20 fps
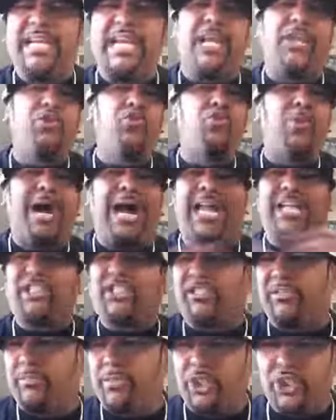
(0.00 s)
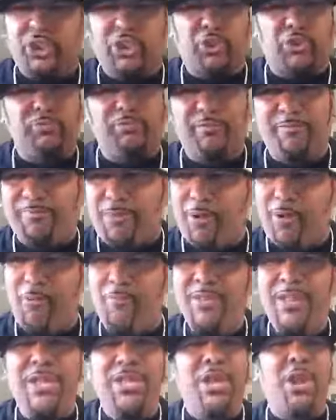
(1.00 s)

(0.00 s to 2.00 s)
and you iced them in the Super Bowl.